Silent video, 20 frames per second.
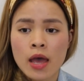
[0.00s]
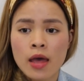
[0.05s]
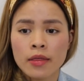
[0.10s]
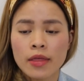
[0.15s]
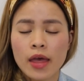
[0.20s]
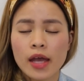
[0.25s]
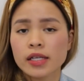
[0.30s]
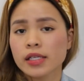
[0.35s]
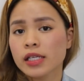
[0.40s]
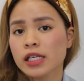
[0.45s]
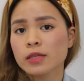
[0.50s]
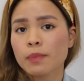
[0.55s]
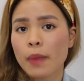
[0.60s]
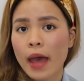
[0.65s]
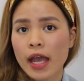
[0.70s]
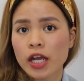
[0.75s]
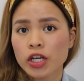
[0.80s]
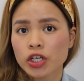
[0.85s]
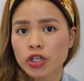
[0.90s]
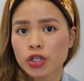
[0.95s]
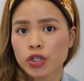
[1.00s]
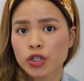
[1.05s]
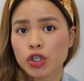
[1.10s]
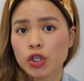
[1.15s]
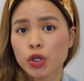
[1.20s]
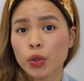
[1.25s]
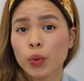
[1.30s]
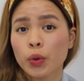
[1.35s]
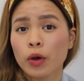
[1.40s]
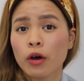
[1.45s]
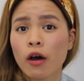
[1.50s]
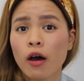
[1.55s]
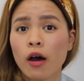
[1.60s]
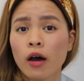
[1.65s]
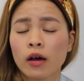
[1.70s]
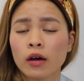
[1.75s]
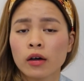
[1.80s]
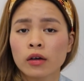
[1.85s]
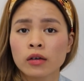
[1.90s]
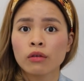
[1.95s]
there's these patients who
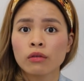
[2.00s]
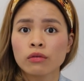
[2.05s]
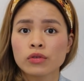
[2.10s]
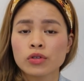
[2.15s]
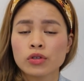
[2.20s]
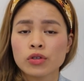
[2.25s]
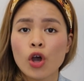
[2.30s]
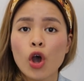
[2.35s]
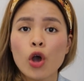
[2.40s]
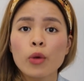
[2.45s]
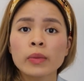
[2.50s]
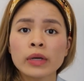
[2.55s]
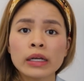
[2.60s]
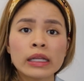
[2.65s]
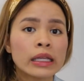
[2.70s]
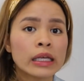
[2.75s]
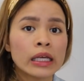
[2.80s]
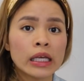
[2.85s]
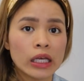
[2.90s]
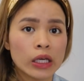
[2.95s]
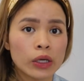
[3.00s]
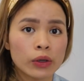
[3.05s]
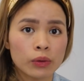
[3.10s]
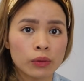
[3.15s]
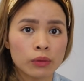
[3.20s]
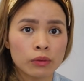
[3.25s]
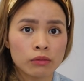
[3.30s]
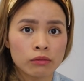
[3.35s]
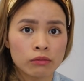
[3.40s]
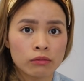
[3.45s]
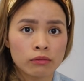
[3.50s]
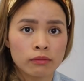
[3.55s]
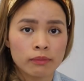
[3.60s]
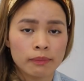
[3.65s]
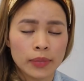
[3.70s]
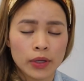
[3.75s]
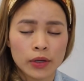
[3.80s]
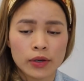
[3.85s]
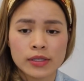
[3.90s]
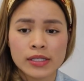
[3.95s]
are terminally ill
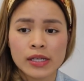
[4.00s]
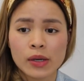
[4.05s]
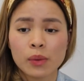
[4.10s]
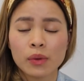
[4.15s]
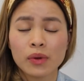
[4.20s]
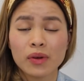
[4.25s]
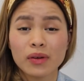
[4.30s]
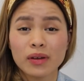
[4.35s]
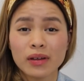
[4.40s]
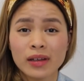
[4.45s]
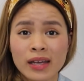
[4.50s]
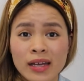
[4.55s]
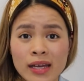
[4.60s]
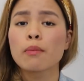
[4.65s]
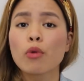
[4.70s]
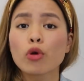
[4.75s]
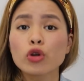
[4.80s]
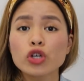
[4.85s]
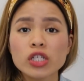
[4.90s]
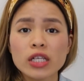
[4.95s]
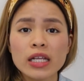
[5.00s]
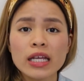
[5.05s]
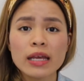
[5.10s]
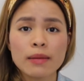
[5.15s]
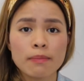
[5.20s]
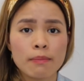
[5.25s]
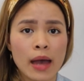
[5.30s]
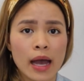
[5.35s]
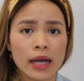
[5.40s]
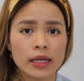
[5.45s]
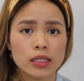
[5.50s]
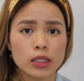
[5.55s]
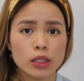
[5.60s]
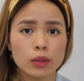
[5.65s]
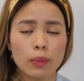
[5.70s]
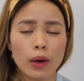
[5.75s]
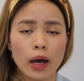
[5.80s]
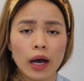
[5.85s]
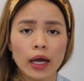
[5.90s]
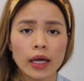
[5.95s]
because they were emotionally impacted
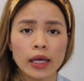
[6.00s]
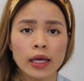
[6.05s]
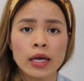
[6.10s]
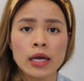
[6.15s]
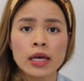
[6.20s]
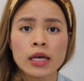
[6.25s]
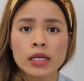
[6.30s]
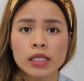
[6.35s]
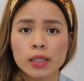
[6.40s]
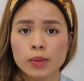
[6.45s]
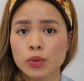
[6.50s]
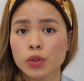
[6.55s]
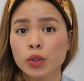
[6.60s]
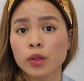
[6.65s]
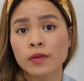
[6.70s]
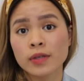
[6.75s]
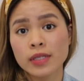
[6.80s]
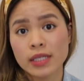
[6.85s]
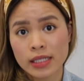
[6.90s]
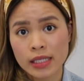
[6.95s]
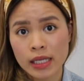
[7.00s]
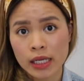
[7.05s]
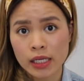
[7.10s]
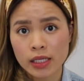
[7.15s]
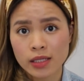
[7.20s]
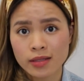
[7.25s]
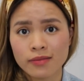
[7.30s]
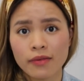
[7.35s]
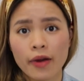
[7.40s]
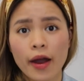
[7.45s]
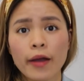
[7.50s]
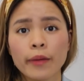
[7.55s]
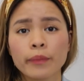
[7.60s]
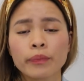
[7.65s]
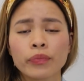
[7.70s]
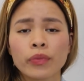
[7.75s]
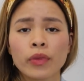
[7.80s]
by some sort of disease, right?